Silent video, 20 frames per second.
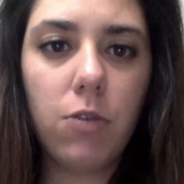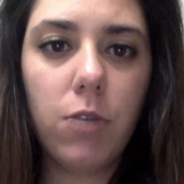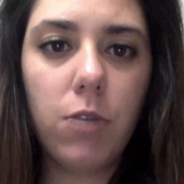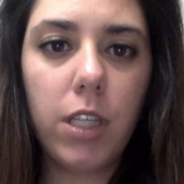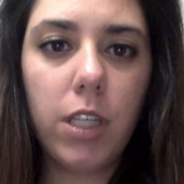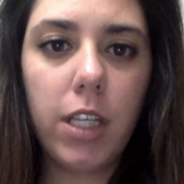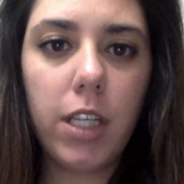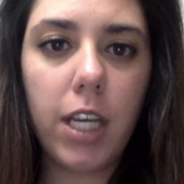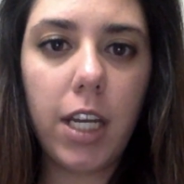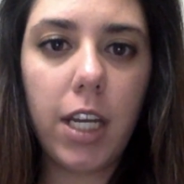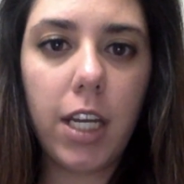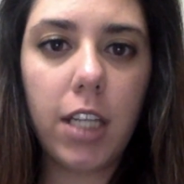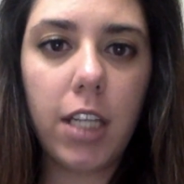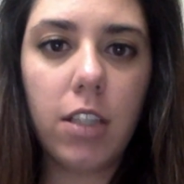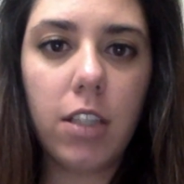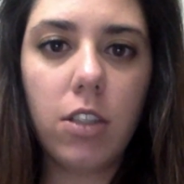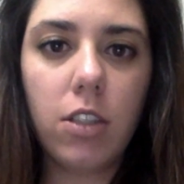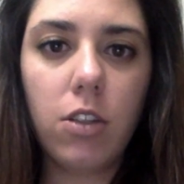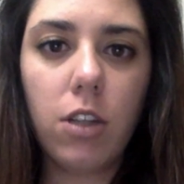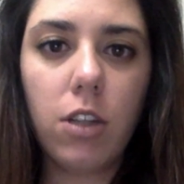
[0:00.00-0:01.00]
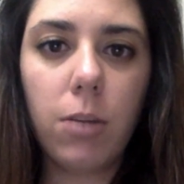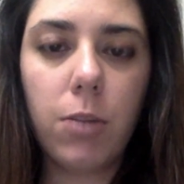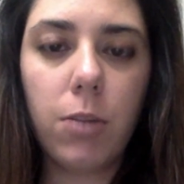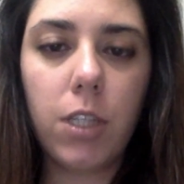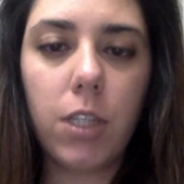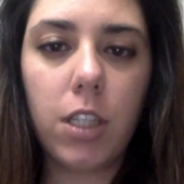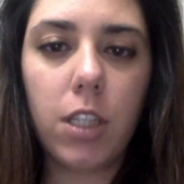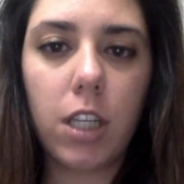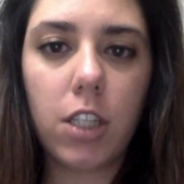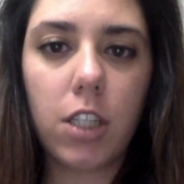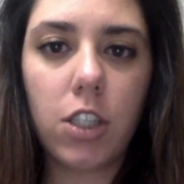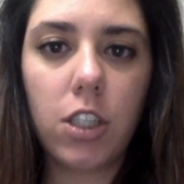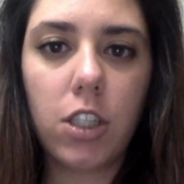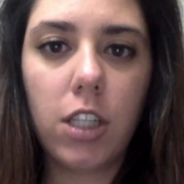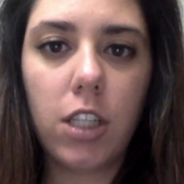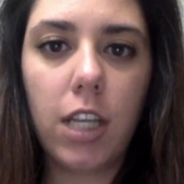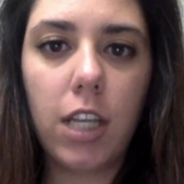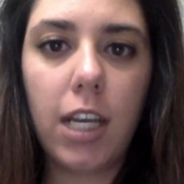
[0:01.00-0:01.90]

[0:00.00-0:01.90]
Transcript: Relating to the Production